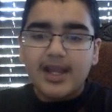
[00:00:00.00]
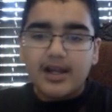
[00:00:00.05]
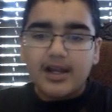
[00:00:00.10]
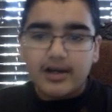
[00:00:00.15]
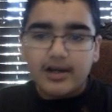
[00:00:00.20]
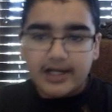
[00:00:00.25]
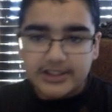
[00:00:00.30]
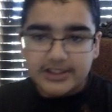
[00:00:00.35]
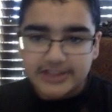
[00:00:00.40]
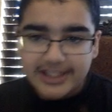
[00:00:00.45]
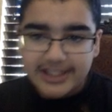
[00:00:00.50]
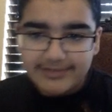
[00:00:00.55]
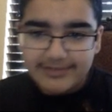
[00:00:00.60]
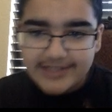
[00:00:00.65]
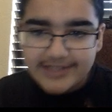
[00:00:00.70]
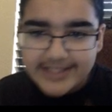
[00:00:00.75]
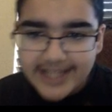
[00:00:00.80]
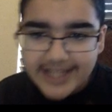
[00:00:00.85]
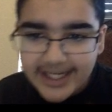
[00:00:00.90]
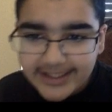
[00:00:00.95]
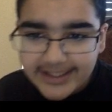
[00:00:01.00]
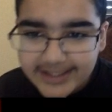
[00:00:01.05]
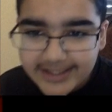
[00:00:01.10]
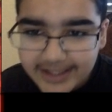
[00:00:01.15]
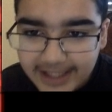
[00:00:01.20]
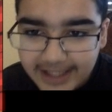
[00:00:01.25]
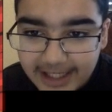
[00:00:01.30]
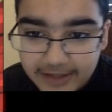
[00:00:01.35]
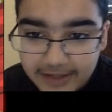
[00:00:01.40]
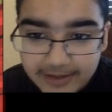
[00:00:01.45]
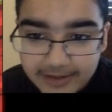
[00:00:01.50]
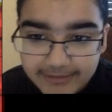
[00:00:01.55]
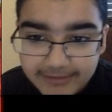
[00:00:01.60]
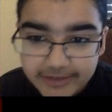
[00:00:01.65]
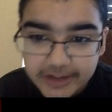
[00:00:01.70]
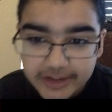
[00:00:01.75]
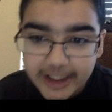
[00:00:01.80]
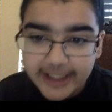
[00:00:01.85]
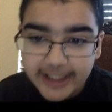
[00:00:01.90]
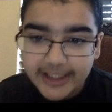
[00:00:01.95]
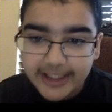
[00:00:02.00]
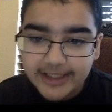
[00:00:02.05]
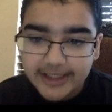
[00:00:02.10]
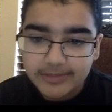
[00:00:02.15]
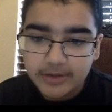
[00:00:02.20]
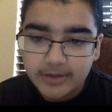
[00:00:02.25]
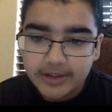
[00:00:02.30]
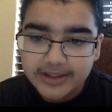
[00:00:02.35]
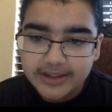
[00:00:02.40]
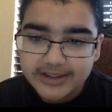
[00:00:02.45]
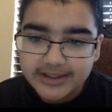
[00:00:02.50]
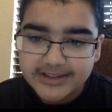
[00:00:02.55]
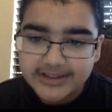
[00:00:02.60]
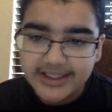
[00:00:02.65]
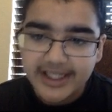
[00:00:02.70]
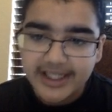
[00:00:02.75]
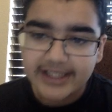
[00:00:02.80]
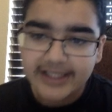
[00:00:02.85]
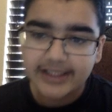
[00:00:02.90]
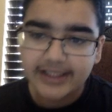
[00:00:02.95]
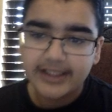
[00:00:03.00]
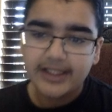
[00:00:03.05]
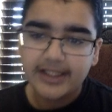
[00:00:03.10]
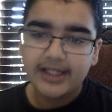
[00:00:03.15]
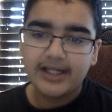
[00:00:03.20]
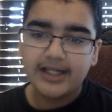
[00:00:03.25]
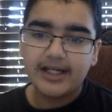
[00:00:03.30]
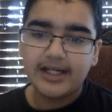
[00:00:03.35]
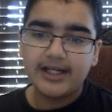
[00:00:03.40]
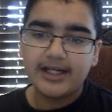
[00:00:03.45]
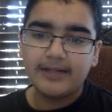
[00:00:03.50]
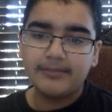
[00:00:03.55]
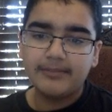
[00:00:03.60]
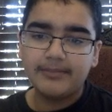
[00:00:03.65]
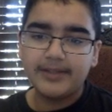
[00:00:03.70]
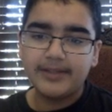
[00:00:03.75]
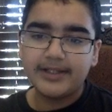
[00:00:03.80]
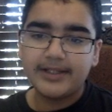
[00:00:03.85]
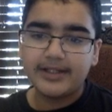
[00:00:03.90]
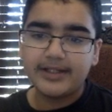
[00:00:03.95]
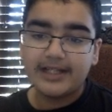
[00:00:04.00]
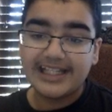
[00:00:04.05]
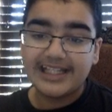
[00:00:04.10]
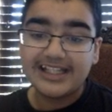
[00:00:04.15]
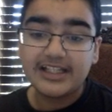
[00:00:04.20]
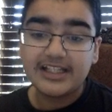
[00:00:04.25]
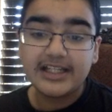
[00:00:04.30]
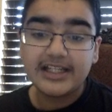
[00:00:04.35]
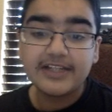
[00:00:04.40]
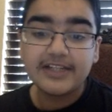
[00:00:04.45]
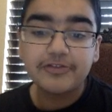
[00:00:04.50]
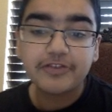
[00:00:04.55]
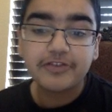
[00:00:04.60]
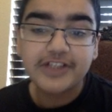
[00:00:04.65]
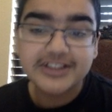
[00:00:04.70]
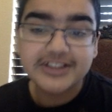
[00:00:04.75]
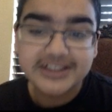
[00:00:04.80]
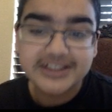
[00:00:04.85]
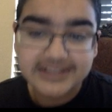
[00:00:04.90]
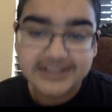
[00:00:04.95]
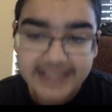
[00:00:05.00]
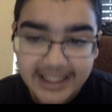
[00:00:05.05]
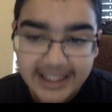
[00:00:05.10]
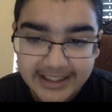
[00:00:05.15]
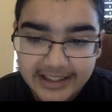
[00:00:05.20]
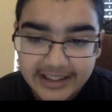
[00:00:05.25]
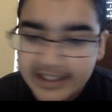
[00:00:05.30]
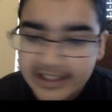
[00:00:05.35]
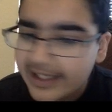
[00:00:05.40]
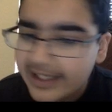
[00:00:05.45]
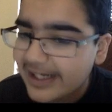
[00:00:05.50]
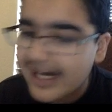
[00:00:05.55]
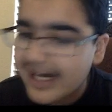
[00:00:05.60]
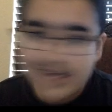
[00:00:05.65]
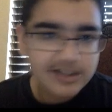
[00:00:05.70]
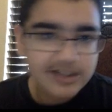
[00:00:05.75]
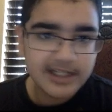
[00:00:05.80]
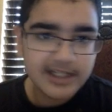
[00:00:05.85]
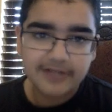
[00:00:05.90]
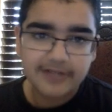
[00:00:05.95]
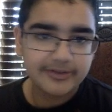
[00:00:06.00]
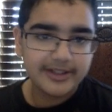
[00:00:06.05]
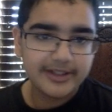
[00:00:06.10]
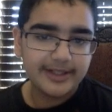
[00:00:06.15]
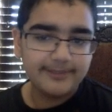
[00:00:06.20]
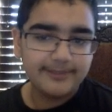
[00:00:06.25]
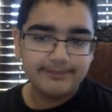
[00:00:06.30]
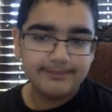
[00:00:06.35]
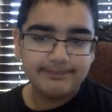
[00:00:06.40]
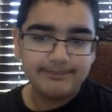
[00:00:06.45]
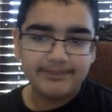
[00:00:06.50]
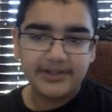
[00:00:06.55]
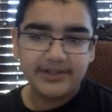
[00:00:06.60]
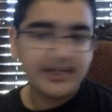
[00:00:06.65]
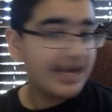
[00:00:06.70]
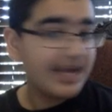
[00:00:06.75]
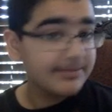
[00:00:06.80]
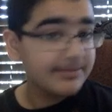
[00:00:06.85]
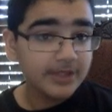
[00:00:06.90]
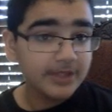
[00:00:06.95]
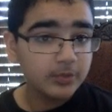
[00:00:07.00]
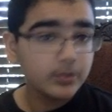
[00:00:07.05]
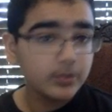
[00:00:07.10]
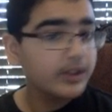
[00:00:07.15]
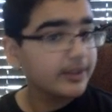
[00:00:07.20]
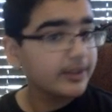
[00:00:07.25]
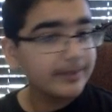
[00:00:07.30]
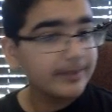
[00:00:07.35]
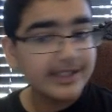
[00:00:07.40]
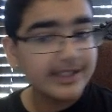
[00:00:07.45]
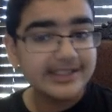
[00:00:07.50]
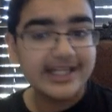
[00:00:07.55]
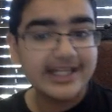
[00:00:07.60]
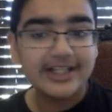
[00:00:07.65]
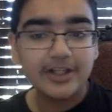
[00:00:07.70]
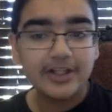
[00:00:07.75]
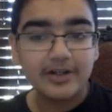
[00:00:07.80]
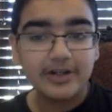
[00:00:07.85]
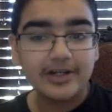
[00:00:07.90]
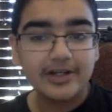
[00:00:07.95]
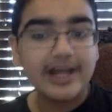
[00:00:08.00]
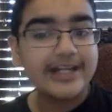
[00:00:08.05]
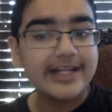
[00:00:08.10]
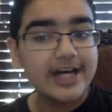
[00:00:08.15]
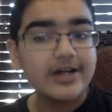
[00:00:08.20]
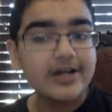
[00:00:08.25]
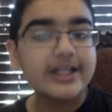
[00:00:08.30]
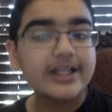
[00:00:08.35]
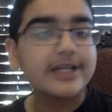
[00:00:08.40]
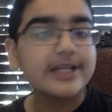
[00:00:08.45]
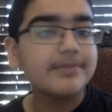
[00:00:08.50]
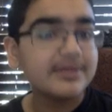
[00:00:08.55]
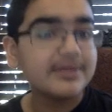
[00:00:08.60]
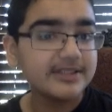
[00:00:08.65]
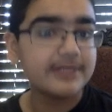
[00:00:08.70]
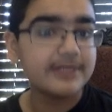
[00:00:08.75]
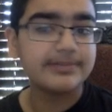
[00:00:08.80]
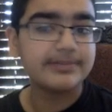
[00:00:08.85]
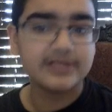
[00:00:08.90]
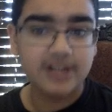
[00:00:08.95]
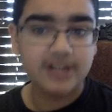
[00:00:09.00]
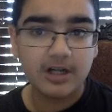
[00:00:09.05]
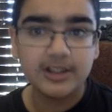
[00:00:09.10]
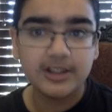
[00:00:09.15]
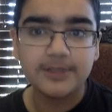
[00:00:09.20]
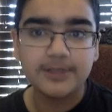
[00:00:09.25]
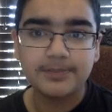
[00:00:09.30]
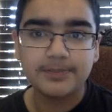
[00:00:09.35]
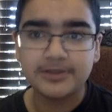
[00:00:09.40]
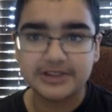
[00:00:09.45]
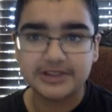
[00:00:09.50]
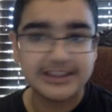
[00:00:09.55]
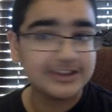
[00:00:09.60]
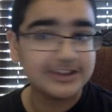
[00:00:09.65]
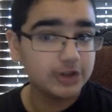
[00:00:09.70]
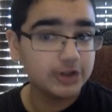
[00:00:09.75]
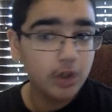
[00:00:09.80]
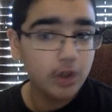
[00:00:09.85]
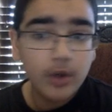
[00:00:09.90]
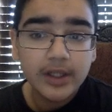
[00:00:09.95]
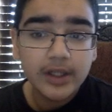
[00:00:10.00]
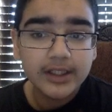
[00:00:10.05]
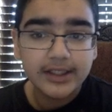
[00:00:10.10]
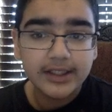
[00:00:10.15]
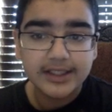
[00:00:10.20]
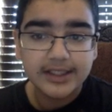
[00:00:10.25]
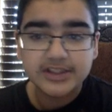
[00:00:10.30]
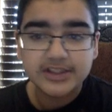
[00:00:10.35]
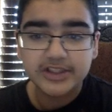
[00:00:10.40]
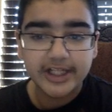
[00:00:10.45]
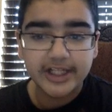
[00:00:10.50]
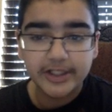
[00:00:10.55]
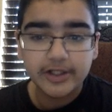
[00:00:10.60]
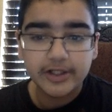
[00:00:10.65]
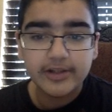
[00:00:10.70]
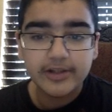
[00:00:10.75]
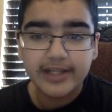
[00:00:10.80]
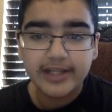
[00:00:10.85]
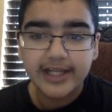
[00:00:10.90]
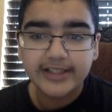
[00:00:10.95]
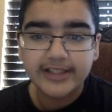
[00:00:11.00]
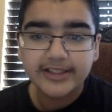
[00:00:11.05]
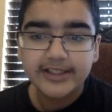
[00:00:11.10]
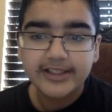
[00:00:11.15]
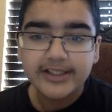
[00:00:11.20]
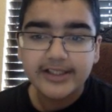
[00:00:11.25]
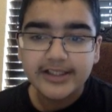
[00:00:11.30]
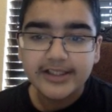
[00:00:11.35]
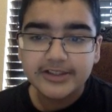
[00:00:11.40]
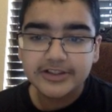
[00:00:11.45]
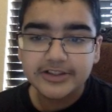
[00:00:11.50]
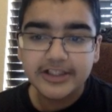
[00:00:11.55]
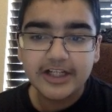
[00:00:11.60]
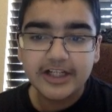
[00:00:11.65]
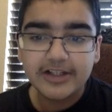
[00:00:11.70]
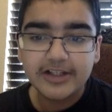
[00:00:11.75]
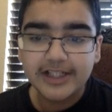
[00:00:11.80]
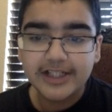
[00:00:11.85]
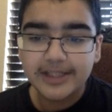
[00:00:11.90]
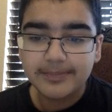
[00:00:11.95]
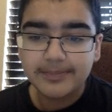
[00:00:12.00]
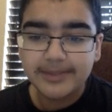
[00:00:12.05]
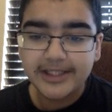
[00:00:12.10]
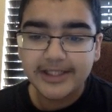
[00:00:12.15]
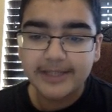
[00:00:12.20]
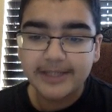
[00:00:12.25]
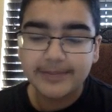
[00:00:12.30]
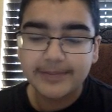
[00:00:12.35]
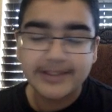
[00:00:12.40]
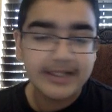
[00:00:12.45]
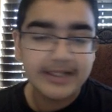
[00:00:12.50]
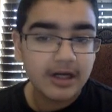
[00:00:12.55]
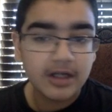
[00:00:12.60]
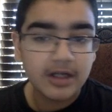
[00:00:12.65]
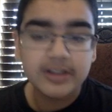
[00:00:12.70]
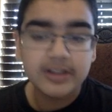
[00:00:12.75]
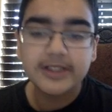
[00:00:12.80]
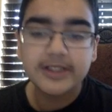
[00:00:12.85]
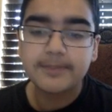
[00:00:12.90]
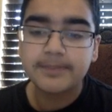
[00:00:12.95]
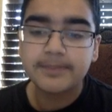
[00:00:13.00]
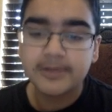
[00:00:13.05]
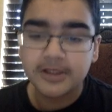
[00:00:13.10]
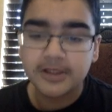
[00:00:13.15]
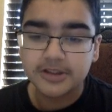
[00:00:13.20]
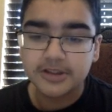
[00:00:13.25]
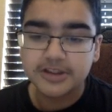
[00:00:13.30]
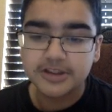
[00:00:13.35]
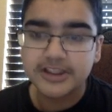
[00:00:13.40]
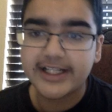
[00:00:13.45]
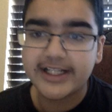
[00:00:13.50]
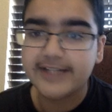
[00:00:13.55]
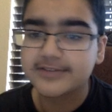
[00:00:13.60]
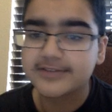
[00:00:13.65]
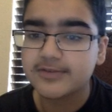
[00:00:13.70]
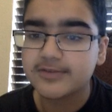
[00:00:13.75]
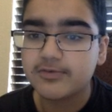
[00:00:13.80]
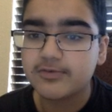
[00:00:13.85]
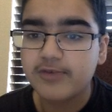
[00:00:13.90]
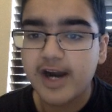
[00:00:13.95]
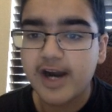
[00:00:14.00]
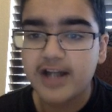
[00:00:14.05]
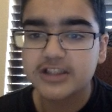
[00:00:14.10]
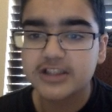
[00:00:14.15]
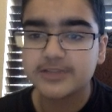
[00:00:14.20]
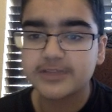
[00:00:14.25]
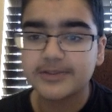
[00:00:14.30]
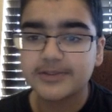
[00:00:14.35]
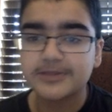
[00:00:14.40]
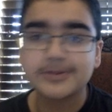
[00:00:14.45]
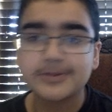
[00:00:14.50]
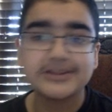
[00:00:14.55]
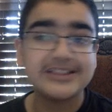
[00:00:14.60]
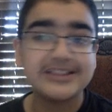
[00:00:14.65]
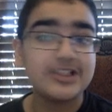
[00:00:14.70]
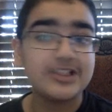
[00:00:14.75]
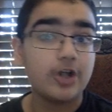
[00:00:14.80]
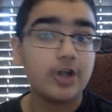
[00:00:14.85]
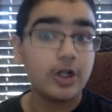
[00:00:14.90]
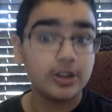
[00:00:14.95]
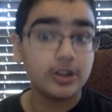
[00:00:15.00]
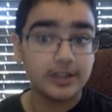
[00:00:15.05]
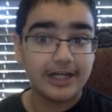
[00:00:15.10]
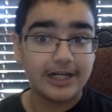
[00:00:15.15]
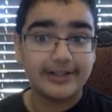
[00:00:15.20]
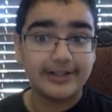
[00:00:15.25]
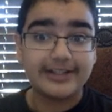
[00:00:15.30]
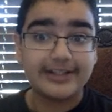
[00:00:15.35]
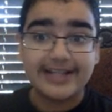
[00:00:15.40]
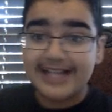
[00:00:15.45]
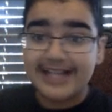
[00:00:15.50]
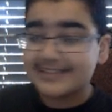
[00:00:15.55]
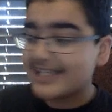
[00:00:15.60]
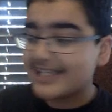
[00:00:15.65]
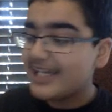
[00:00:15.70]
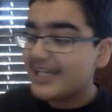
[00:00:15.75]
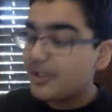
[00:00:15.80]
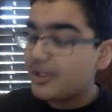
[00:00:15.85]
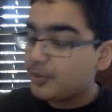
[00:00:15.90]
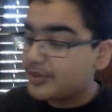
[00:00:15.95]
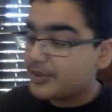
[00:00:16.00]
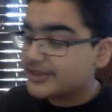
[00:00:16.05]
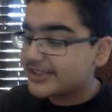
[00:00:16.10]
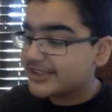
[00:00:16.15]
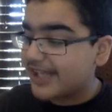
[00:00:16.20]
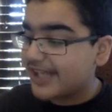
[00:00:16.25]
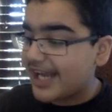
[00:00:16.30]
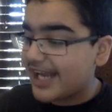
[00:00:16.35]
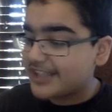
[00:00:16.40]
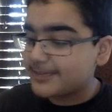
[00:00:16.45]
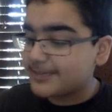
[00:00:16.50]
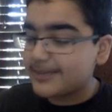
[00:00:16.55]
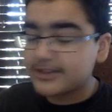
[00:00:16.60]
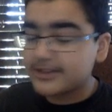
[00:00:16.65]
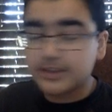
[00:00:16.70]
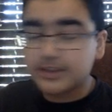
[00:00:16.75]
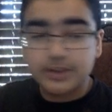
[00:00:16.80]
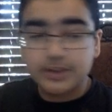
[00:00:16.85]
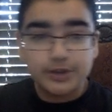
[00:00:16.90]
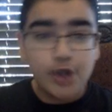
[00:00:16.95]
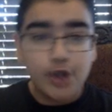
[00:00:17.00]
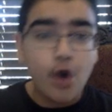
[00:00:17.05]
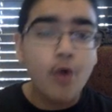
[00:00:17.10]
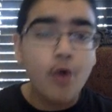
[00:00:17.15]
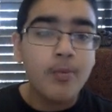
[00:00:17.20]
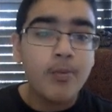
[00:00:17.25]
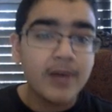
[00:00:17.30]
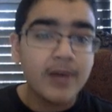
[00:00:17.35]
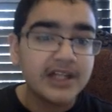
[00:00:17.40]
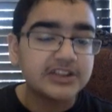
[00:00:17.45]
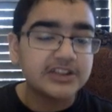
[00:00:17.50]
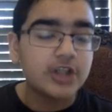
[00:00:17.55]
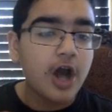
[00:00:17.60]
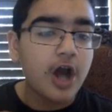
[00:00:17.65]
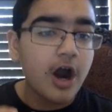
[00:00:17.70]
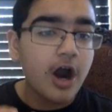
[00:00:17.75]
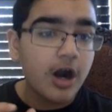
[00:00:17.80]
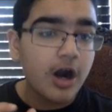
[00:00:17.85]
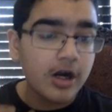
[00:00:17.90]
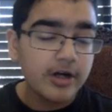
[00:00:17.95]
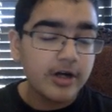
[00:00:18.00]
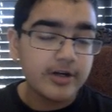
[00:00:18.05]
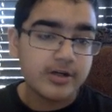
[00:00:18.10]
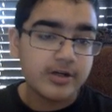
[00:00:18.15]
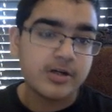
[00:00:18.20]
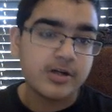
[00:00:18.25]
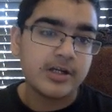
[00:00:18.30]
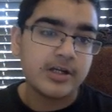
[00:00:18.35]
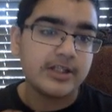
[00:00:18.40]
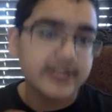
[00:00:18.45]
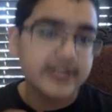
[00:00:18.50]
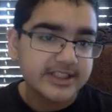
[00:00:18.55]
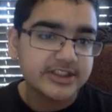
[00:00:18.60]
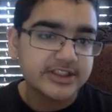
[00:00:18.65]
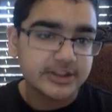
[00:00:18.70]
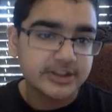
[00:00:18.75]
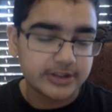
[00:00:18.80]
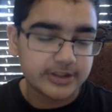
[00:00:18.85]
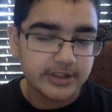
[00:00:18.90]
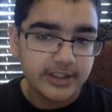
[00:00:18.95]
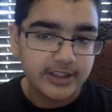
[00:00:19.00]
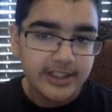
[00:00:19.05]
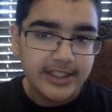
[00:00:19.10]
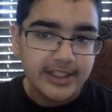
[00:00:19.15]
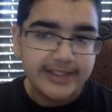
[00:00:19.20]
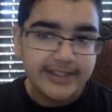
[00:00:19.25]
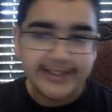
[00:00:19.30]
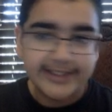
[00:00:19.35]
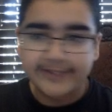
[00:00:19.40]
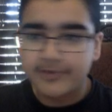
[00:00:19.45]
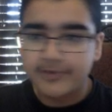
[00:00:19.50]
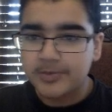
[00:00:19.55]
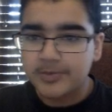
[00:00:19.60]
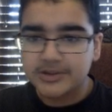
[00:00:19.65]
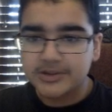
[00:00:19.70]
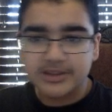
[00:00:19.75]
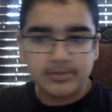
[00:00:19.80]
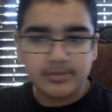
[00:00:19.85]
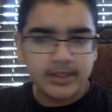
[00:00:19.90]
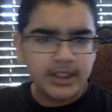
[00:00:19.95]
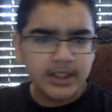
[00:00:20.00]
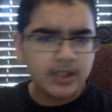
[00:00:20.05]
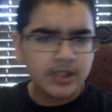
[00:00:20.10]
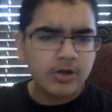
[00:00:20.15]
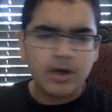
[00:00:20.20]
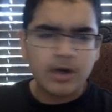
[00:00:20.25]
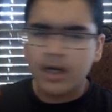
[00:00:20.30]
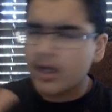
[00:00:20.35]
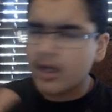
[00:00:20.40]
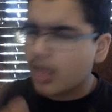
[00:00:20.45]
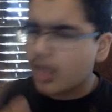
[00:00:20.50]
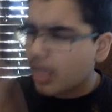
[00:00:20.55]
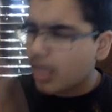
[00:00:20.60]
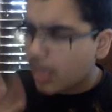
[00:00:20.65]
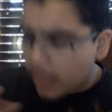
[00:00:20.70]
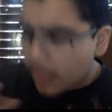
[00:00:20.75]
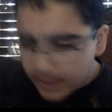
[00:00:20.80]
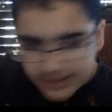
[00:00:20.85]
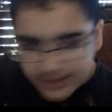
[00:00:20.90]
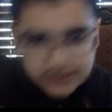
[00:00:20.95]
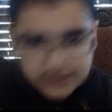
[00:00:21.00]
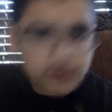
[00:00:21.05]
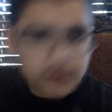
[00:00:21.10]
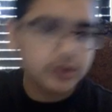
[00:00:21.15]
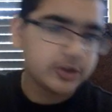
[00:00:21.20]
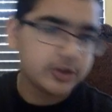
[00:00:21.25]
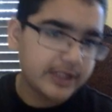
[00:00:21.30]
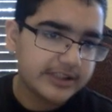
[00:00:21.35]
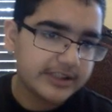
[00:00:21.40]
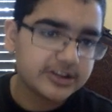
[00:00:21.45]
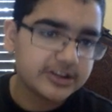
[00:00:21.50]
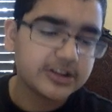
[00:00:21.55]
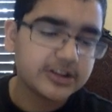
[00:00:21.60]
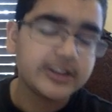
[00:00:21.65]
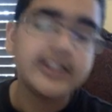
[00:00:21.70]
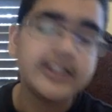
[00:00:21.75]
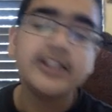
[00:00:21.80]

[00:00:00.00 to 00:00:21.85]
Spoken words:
Alright, so I have a knight here. I don't have the knight anymore in this deck. But he freezes that. I don't care. Okay, I'm not worried because I know now I can build up a gnarly push. He's low on elixir, I know that. So now I can beat up a gnarly push and have some fire spirits, but these are all ground. Now that's risky. I spent so much hard-earned elixir that if you put some minion heart, it's all trash.